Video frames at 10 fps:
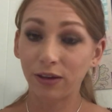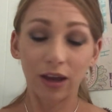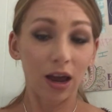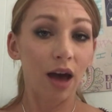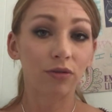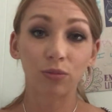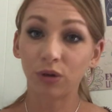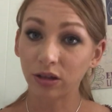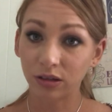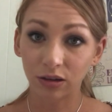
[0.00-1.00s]
feel like I have no
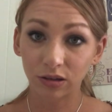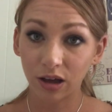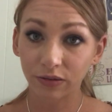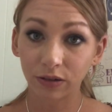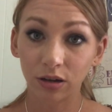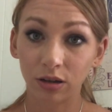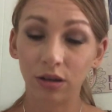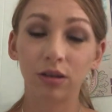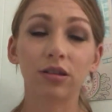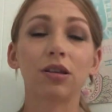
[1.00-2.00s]
brain cells left.
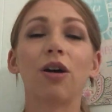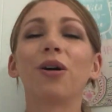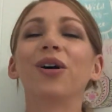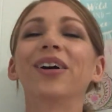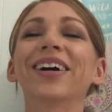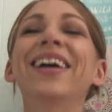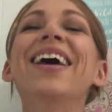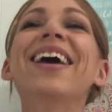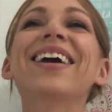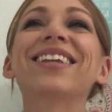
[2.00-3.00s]
So,
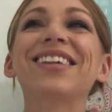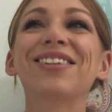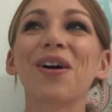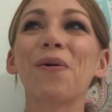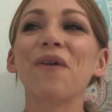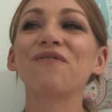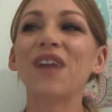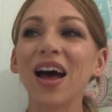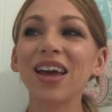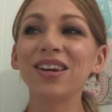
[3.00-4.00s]

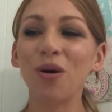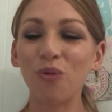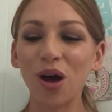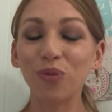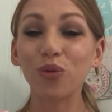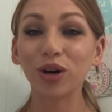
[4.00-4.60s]
find what